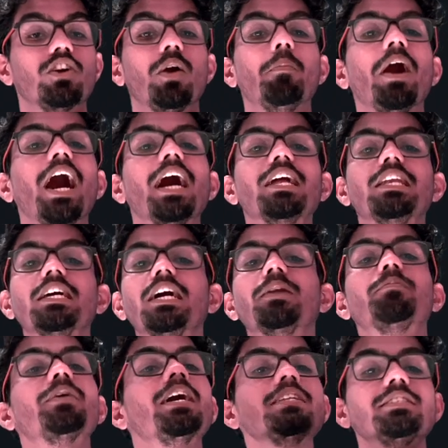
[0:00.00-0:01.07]
some
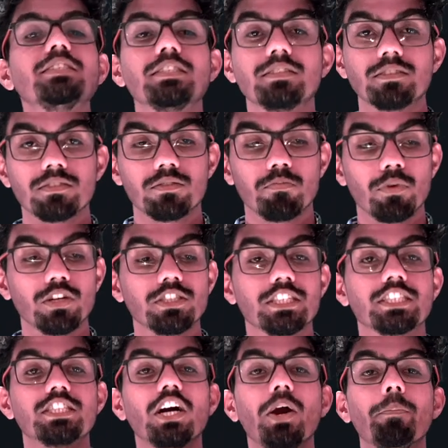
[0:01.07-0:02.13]
ileal branches
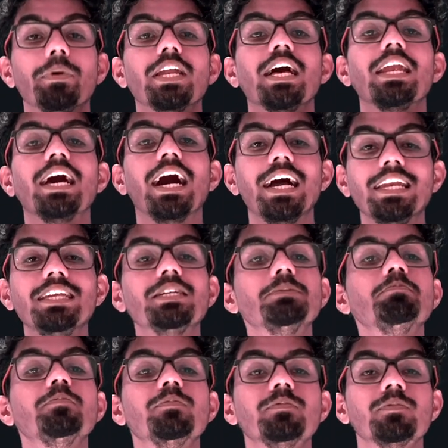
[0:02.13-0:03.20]
for the terminal
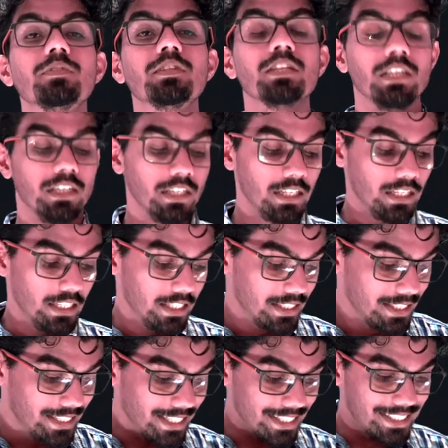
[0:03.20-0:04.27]
ileum.
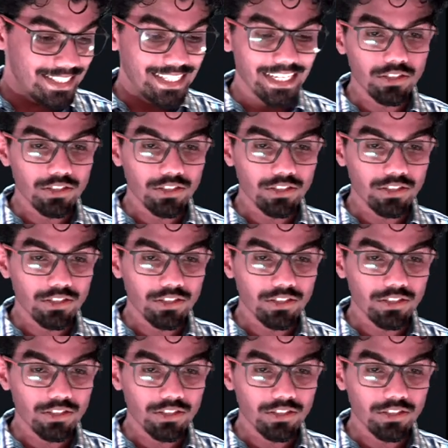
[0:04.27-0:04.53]
The